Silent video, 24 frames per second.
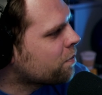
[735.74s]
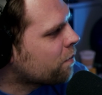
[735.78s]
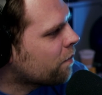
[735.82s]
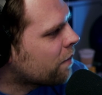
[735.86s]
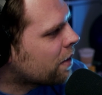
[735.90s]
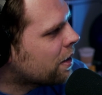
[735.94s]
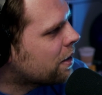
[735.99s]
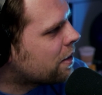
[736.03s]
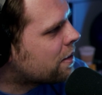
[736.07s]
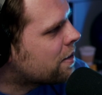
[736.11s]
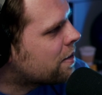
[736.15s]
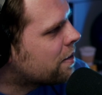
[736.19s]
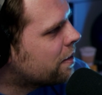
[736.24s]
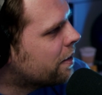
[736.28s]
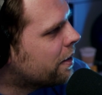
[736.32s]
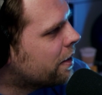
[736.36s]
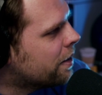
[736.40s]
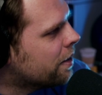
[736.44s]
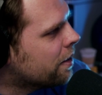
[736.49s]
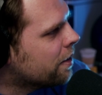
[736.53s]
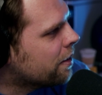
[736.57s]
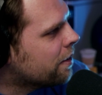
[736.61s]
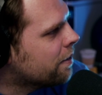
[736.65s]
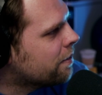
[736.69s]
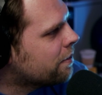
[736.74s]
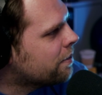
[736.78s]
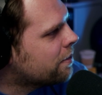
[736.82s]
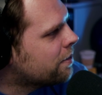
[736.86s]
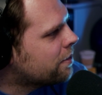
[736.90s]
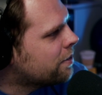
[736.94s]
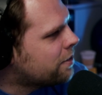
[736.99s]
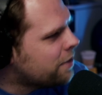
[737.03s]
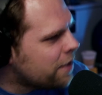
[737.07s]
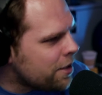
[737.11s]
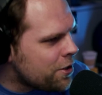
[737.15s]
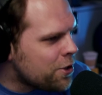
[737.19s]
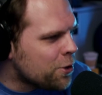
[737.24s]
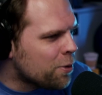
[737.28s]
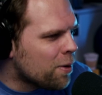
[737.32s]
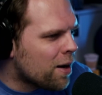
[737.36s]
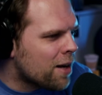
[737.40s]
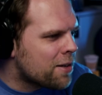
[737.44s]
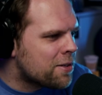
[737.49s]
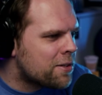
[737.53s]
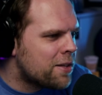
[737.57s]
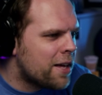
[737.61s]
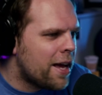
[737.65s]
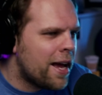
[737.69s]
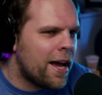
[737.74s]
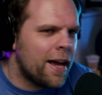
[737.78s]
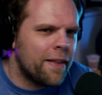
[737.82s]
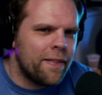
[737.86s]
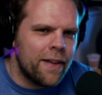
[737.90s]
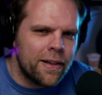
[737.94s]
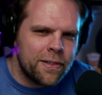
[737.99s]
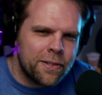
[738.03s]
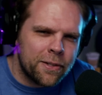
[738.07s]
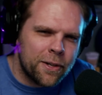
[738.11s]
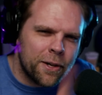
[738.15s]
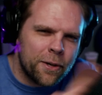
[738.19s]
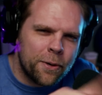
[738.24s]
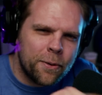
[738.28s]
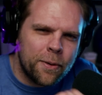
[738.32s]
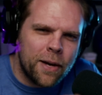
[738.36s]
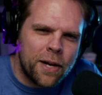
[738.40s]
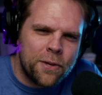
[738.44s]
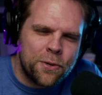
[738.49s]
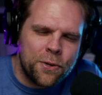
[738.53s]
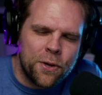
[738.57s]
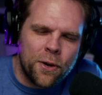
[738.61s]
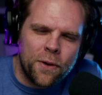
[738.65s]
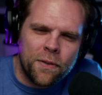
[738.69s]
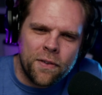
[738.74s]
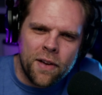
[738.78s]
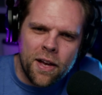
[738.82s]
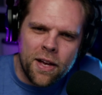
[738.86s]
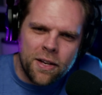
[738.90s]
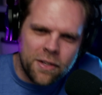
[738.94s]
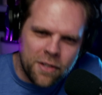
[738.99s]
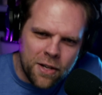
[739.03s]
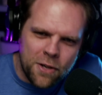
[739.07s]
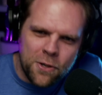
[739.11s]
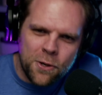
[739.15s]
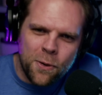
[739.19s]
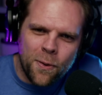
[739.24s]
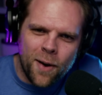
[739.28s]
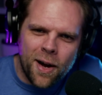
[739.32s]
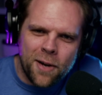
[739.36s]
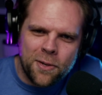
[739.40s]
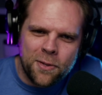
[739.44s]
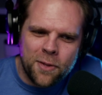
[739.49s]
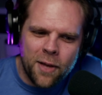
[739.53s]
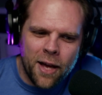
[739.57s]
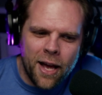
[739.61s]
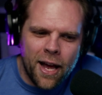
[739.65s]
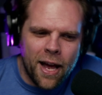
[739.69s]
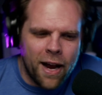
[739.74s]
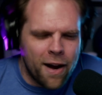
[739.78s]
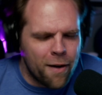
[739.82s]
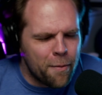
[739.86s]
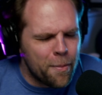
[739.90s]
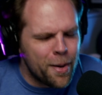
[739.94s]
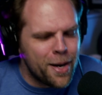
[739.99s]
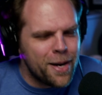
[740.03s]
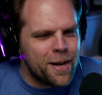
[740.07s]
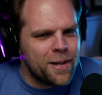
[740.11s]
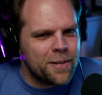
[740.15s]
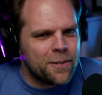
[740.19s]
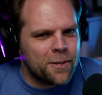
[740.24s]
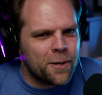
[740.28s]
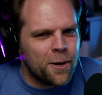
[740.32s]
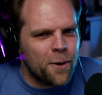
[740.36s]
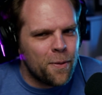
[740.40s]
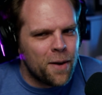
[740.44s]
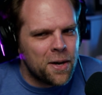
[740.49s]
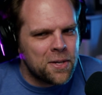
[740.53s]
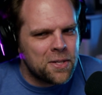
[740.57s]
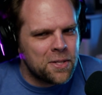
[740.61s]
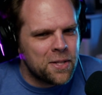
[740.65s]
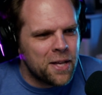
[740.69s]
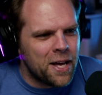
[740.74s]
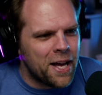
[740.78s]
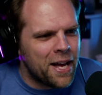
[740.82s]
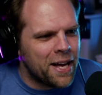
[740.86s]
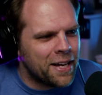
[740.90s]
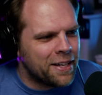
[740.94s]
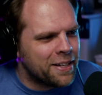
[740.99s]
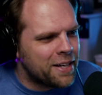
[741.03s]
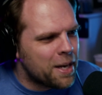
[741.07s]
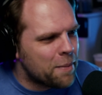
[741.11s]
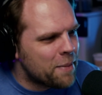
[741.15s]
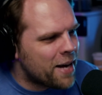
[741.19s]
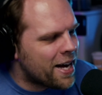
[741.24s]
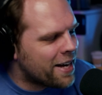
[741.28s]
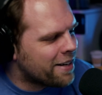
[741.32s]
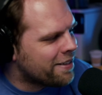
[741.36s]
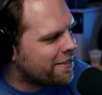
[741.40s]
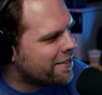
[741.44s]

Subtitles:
Let's see here. Did you watch The Head? That's a good question. Did you watch The Head? Everybody needs to go watch The Head. Come on.